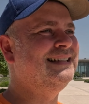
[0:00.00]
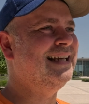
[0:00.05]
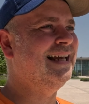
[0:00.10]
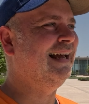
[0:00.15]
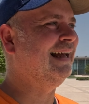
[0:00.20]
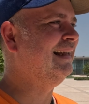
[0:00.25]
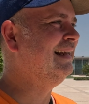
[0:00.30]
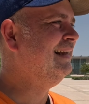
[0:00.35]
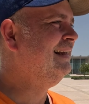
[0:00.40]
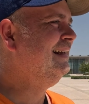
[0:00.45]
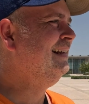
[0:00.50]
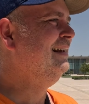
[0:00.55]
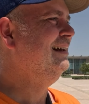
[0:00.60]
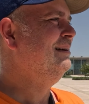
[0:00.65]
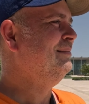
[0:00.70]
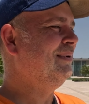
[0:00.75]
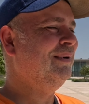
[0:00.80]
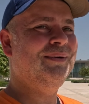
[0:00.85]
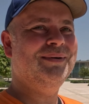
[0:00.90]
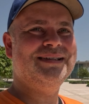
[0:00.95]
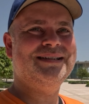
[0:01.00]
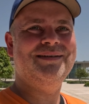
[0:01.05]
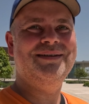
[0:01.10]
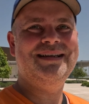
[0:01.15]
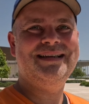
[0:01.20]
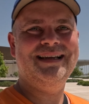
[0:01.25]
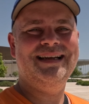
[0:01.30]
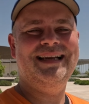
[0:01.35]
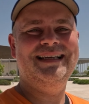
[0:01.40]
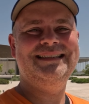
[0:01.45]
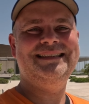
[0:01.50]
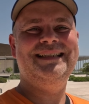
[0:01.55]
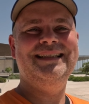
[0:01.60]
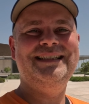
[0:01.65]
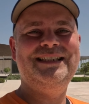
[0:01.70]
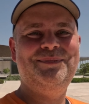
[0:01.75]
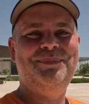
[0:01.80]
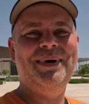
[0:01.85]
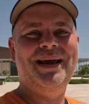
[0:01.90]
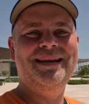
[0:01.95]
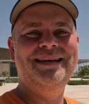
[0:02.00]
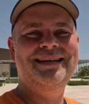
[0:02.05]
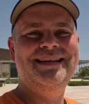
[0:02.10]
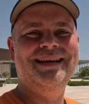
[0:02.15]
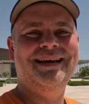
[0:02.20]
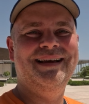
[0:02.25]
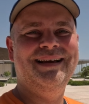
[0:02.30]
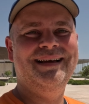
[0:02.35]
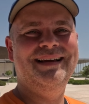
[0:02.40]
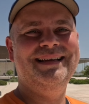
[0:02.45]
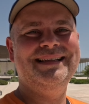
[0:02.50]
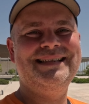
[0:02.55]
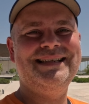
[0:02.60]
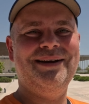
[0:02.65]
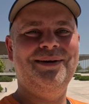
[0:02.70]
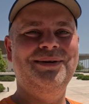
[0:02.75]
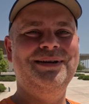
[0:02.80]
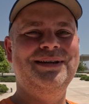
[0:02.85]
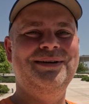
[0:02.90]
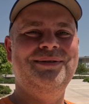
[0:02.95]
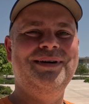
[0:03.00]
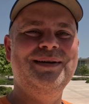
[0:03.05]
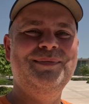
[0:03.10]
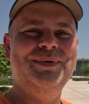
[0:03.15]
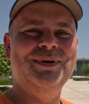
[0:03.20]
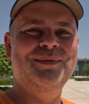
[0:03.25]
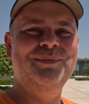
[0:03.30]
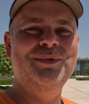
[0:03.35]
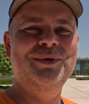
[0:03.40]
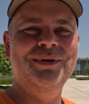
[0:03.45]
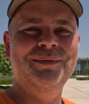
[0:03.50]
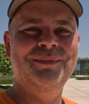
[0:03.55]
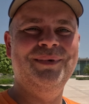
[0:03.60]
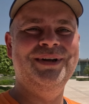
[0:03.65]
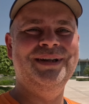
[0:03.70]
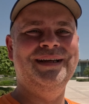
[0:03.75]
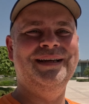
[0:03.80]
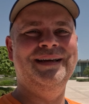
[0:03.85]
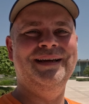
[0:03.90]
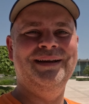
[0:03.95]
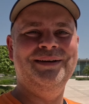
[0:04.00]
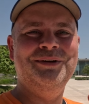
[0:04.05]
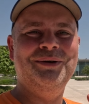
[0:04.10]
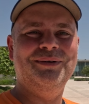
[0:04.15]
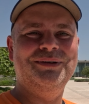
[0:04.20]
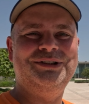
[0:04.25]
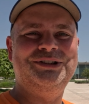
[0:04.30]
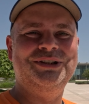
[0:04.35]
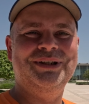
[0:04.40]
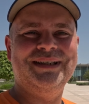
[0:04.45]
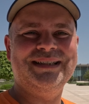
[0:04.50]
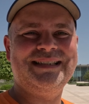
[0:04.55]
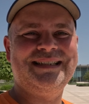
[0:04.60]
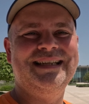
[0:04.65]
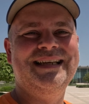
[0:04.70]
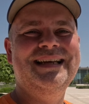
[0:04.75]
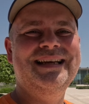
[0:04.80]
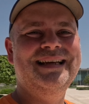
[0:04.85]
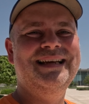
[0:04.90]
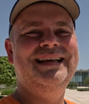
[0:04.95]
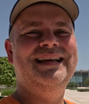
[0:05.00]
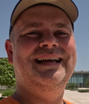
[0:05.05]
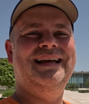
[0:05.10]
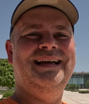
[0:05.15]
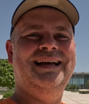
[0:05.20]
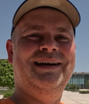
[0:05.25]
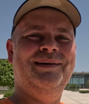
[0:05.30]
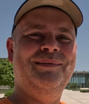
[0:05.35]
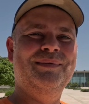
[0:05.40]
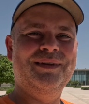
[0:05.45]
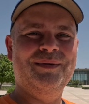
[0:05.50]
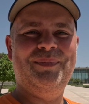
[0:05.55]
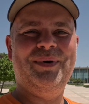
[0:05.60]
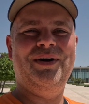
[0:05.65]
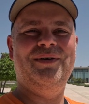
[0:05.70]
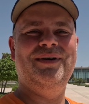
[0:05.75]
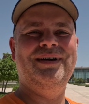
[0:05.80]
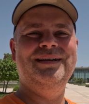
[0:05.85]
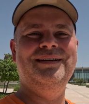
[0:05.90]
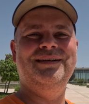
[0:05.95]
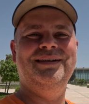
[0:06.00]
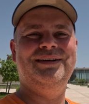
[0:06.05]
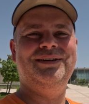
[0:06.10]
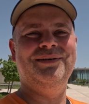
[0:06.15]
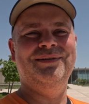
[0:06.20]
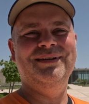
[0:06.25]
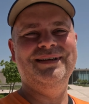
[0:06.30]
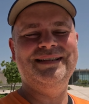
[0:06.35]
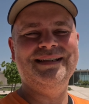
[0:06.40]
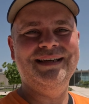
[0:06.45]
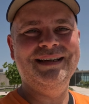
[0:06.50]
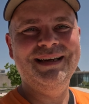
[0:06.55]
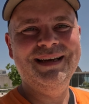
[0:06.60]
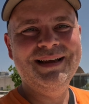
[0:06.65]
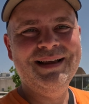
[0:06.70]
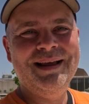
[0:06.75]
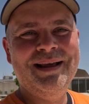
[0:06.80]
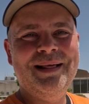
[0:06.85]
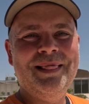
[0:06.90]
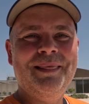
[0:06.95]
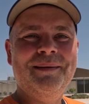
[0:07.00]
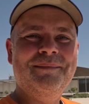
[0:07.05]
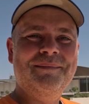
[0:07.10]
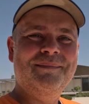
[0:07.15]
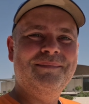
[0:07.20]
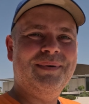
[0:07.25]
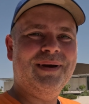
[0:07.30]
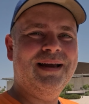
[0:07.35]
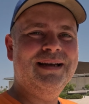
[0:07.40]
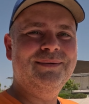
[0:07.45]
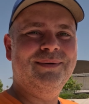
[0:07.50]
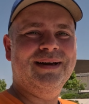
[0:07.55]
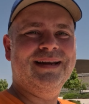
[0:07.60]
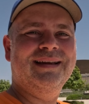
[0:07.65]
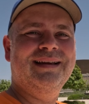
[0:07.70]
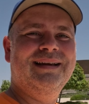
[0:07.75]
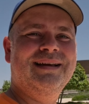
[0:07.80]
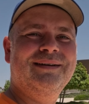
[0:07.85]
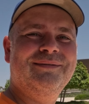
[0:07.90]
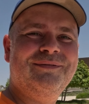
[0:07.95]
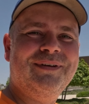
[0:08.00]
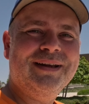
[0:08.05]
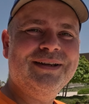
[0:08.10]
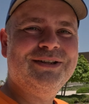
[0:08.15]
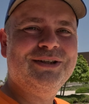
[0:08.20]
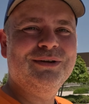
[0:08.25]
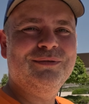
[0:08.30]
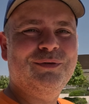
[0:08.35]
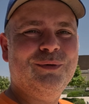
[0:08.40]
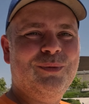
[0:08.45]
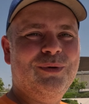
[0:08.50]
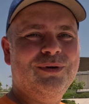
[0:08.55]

is that? But also you can actually spend Saudi Arabian money here, not just the Bahrainian currency. But anyway, thank you for